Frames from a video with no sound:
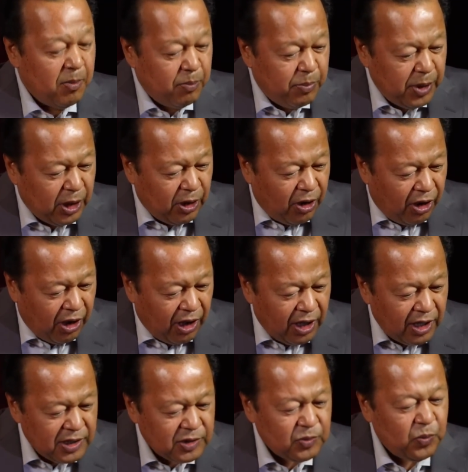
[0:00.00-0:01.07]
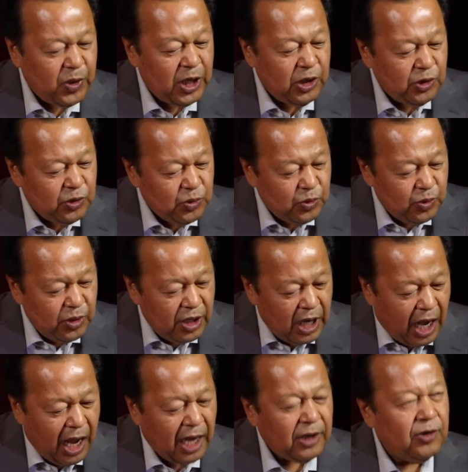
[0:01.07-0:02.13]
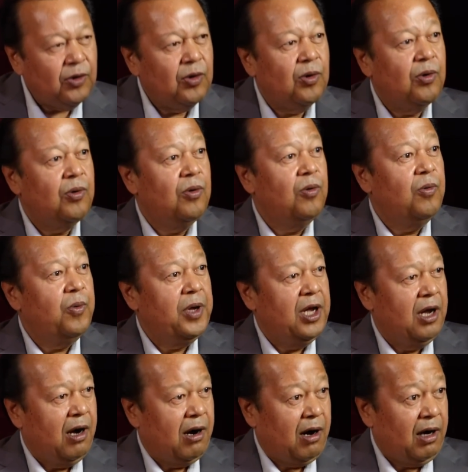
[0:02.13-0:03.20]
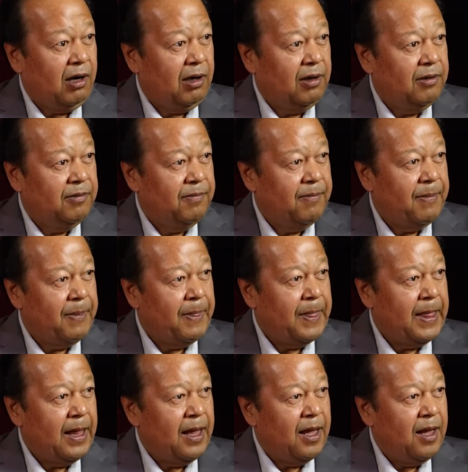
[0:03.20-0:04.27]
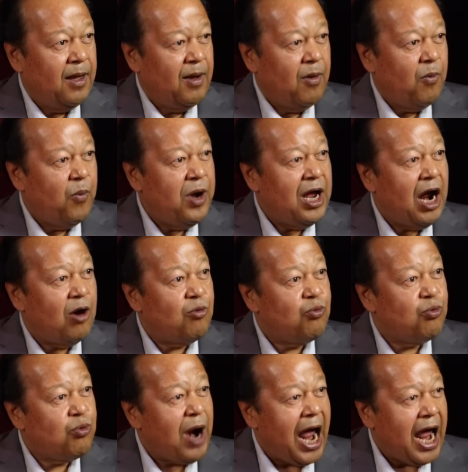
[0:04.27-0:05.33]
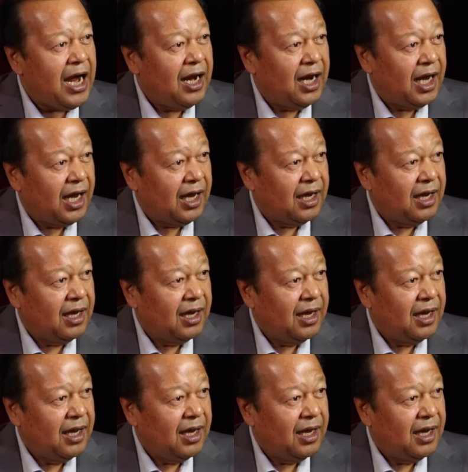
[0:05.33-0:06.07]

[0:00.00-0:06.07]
Because we do not know who we are wrangling,